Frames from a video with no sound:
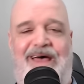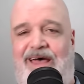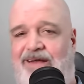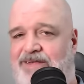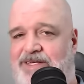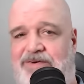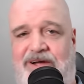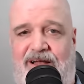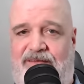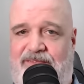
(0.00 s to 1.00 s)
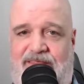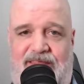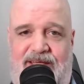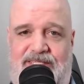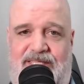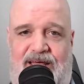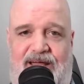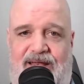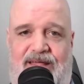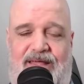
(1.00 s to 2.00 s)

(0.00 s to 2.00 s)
and doing all of the things that